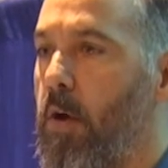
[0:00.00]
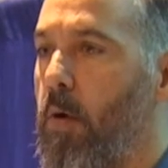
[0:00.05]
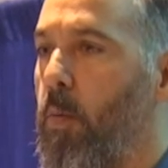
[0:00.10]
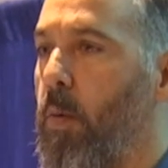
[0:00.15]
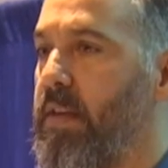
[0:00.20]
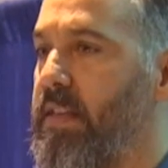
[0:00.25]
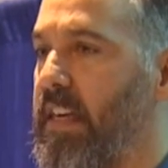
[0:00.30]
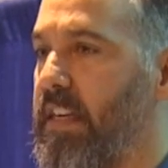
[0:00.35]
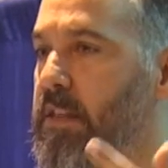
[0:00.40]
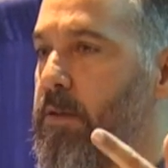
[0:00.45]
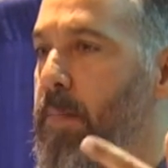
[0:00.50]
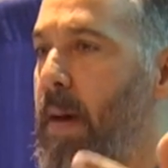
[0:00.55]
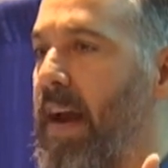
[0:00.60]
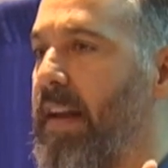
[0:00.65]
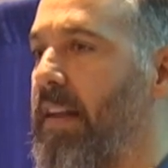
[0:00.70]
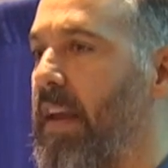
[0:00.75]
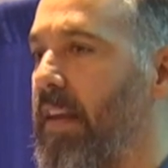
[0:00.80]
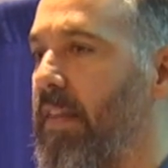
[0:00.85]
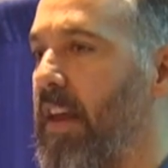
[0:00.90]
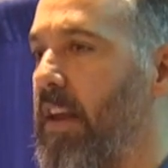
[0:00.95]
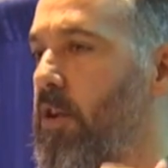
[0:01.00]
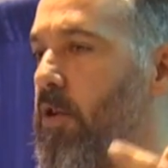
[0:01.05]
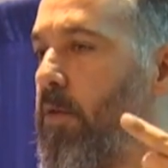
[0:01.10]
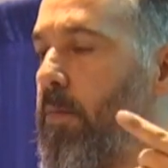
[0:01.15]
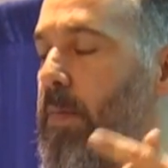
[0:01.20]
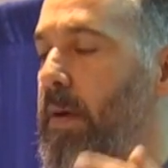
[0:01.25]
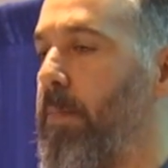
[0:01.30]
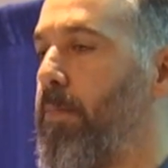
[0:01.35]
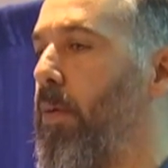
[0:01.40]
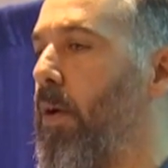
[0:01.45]
was expecting that
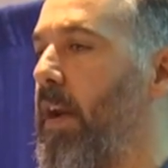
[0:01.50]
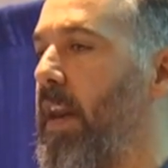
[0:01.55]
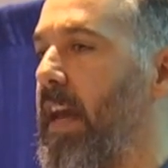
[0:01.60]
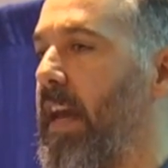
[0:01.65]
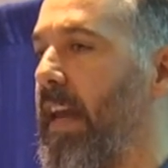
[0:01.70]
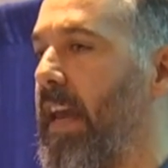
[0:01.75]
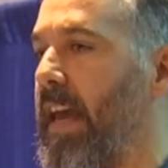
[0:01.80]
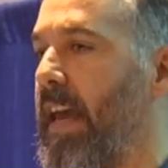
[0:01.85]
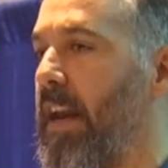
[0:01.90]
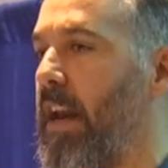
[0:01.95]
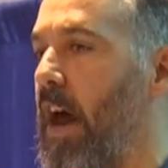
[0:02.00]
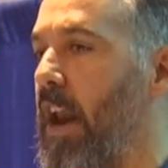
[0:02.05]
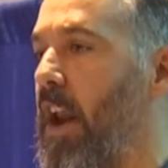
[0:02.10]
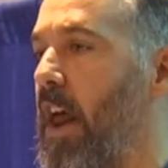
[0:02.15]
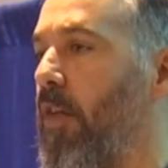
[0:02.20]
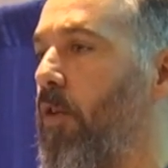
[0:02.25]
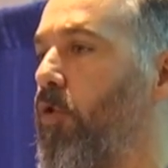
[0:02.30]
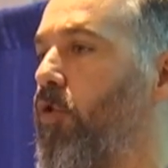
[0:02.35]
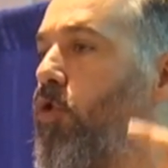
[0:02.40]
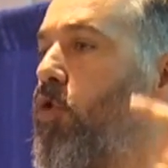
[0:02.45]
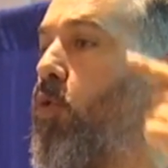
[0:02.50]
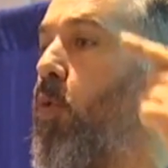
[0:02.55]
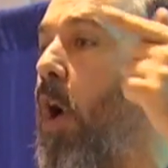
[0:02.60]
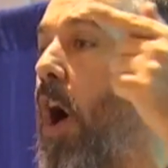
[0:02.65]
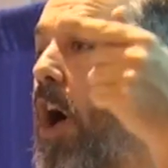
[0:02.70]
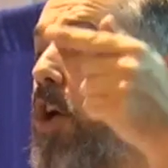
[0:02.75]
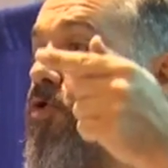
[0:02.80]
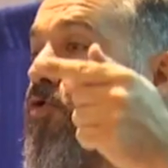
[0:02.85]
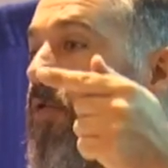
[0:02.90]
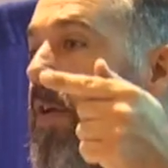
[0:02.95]
you'd be putting in another
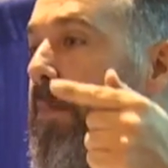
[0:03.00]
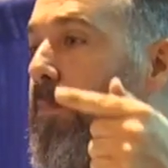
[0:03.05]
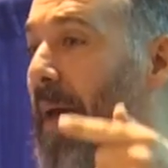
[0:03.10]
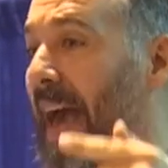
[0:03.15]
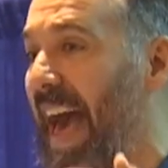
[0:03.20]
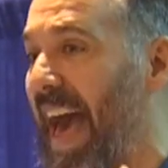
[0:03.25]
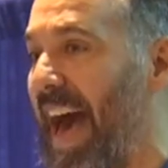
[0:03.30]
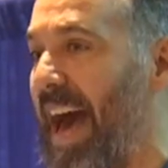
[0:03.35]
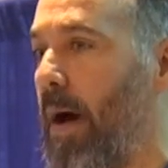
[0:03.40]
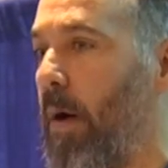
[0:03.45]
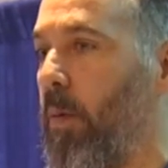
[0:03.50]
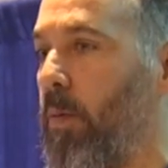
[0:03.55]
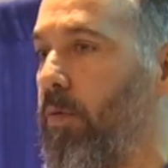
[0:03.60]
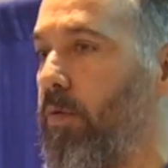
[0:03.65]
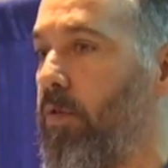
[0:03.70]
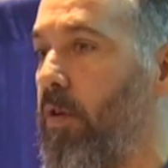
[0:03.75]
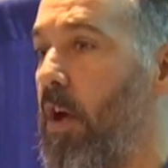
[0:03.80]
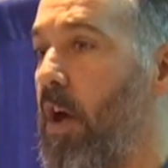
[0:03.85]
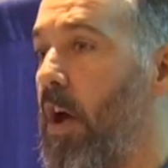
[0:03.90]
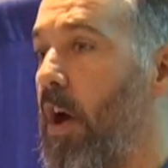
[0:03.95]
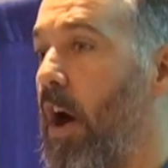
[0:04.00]
200 pounds